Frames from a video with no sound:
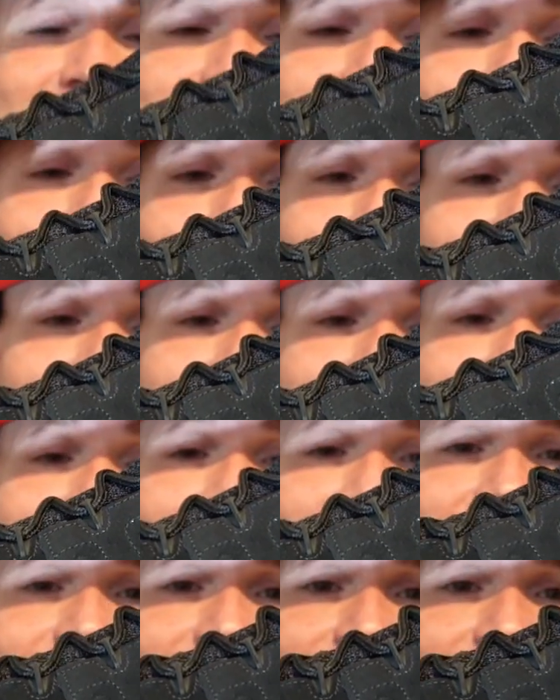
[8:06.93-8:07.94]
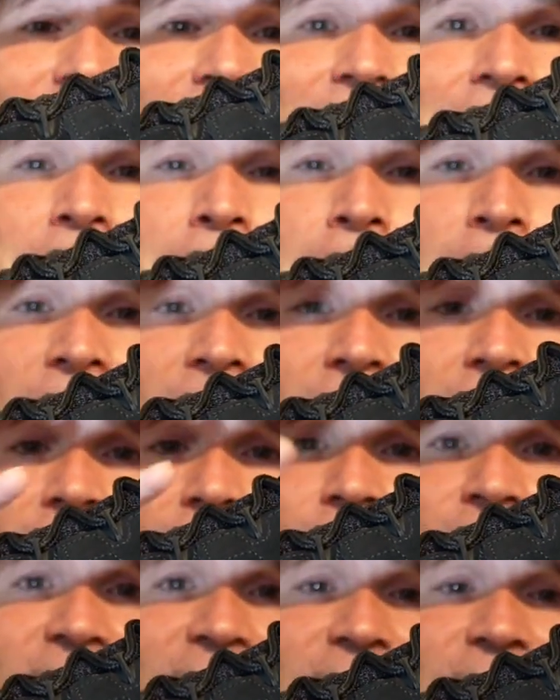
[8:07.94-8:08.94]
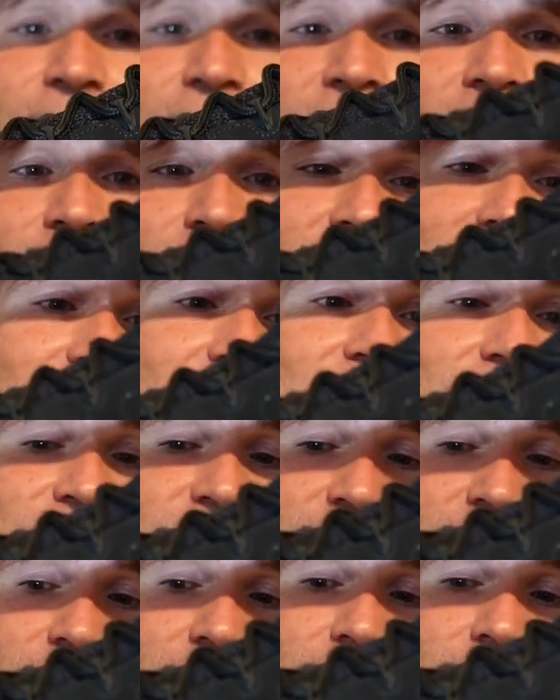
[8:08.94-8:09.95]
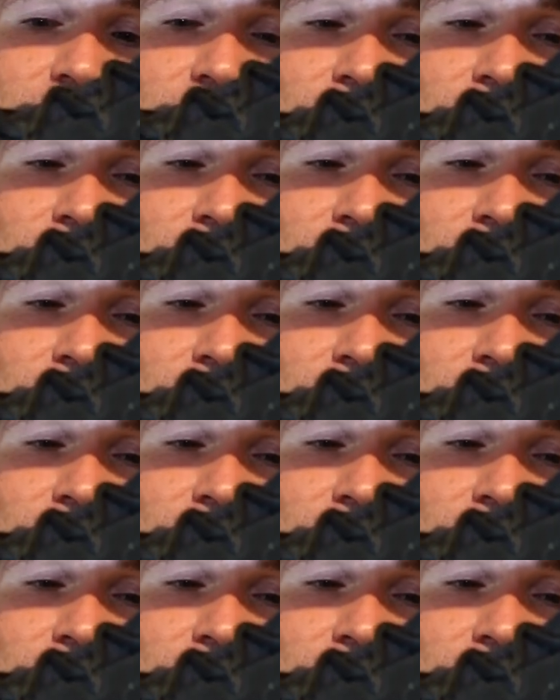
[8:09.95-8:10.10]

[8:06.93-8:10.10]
he embraced like baseball with this shoe.